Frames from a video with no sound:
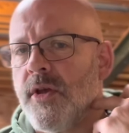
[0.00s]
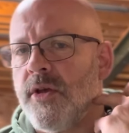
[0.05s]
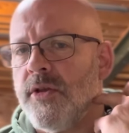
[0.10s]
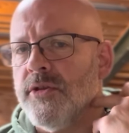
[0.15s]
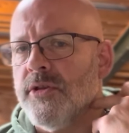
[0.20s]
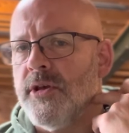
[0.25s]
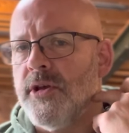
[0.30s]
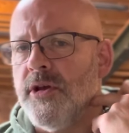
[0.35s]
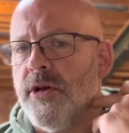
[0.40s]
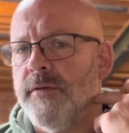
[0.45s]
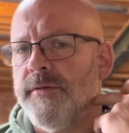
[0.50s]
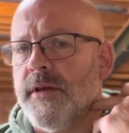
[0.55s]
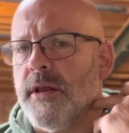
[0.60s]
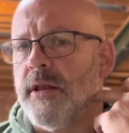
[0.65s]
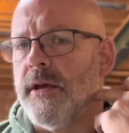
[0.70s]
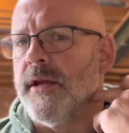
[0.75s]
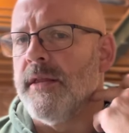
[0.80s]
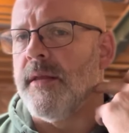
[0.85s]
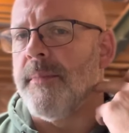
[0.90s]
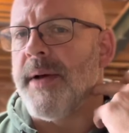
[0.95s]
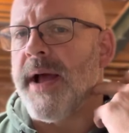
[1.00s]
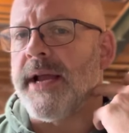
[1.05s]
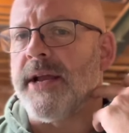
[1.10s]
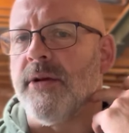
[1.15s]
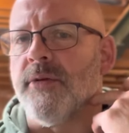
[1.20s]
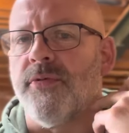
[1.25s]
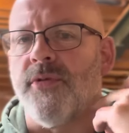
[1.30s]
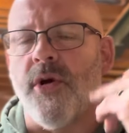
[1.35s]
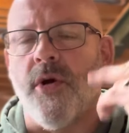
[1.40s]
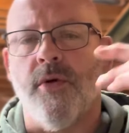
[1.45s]
The uvula in the back of
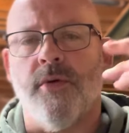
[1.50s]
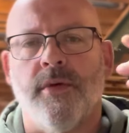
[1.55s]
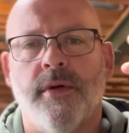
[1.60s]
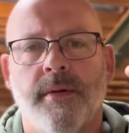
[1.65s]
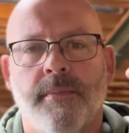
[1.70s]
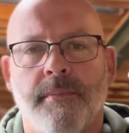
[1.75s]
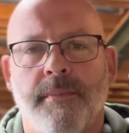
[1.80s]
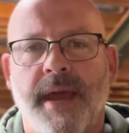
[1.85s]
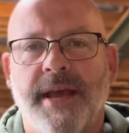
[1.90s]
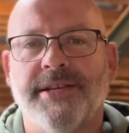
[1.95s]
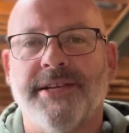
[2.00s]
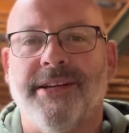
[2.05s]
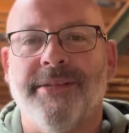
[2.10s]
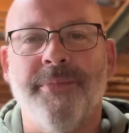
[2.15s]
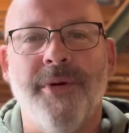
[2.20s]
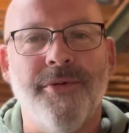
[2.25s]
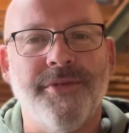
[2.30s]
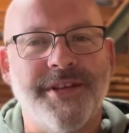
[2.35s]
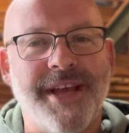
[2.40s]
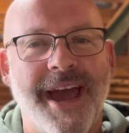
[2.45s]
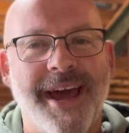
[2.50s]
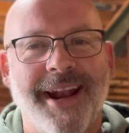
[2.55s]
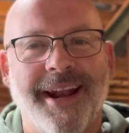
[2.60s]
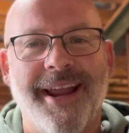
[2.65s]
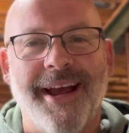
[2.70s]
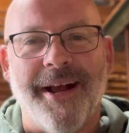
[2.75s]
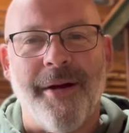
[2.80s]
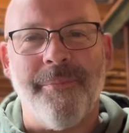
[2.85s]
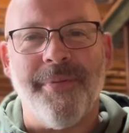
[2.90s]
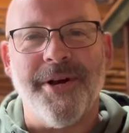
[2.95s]
your throat basically moves kind of
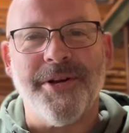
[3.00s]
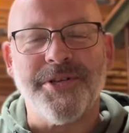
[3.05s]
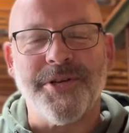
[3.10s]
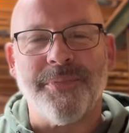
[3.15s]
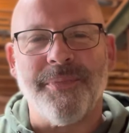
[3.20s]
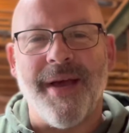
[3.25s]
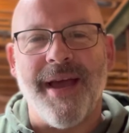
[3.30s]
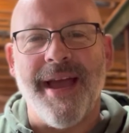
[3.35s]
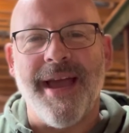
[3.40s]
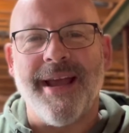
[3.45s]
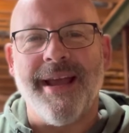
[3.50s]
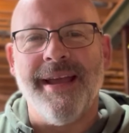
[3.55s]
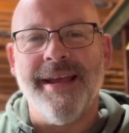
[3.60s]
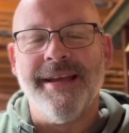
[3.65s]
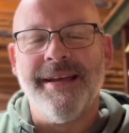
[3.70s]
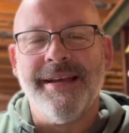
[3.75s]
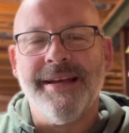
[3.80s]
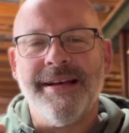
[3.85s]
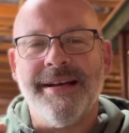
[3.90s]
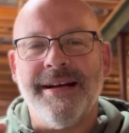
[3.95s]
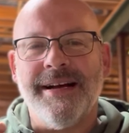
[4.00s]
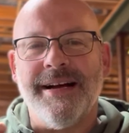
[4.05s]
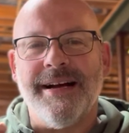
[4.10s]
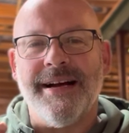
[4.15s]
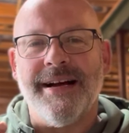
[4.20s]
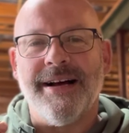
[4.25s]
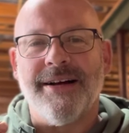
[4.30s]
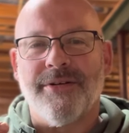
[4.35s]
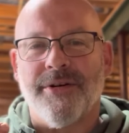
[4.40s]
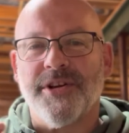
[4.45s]
like a punching bag
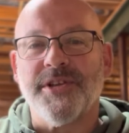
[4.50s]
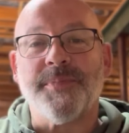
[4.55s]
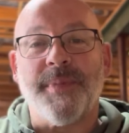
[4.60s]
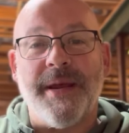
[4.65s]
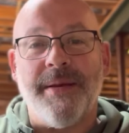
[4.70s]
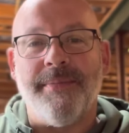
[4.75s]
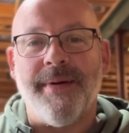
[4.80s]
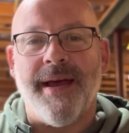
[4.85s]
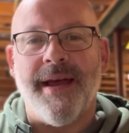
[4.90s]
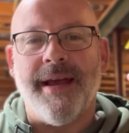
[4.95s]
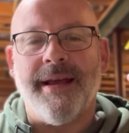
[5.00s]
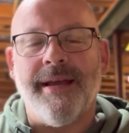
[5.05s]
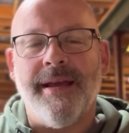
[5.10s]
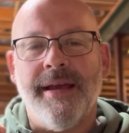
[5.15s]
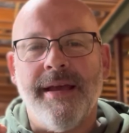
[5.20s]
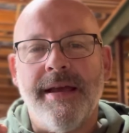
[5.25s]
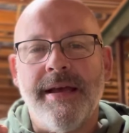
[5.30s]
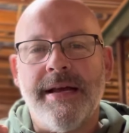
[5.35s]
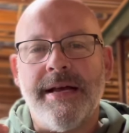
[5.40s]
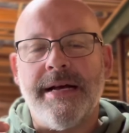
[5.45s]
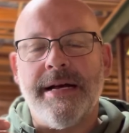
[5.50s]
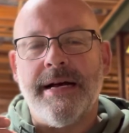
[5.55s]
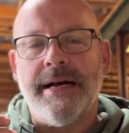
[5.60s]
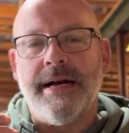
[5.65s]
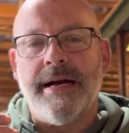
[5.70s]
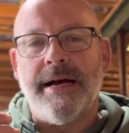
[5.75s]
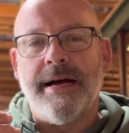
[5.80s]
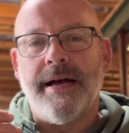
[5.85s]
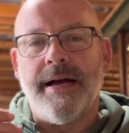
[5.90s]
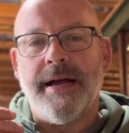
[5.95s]
or a speed bag.
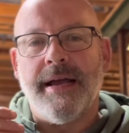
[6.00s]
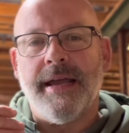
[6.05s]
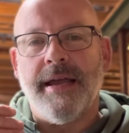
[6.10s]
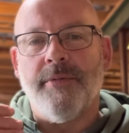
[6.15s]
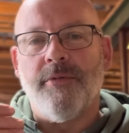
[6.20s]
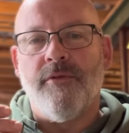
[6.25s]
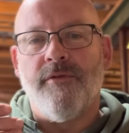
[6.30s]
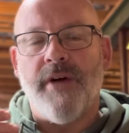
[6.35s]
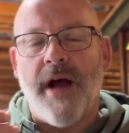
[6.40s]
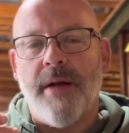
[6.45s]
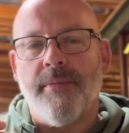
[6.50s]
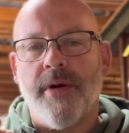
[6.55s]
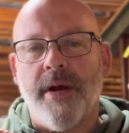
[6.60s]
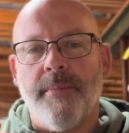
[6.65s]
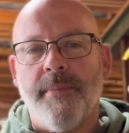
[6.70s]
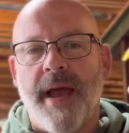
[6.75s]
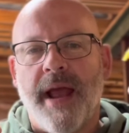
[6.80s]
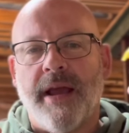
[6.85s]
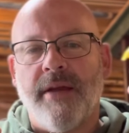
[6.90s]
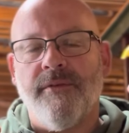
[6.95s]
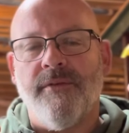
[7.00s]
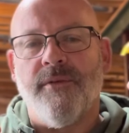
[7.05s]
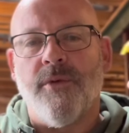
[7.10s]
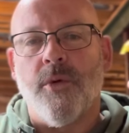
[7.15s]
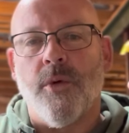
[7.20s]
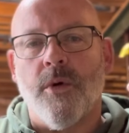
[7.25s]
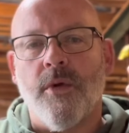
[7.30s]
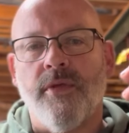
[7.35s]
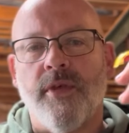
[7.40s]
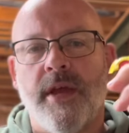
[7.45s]
It will vibrate back and
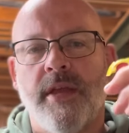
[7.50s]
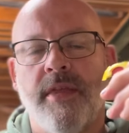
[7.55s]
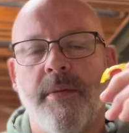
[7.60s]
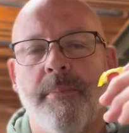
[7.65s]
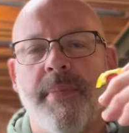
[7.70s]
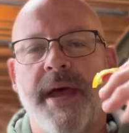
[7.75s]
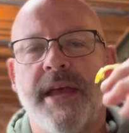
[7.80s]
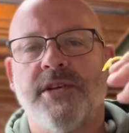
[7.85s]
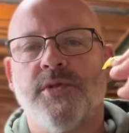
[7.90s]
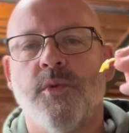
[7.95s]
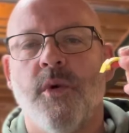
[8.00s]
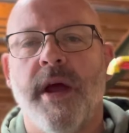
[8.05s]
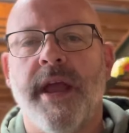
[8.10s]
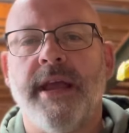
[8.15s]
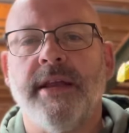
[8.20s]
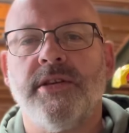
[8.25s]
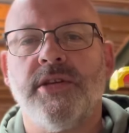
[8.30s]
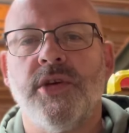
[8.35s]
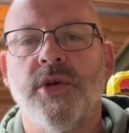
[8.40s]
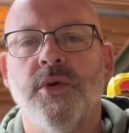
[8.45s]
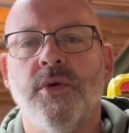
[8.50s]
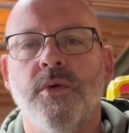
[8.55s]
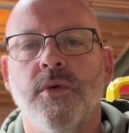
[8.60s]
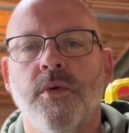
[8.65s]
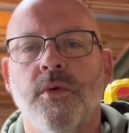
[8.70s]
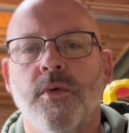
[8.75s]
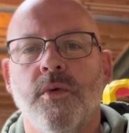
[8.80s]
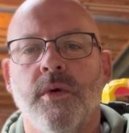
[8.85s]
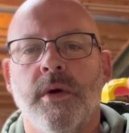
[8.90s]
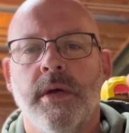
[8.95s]
forth. And the best way
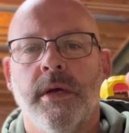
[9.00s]
to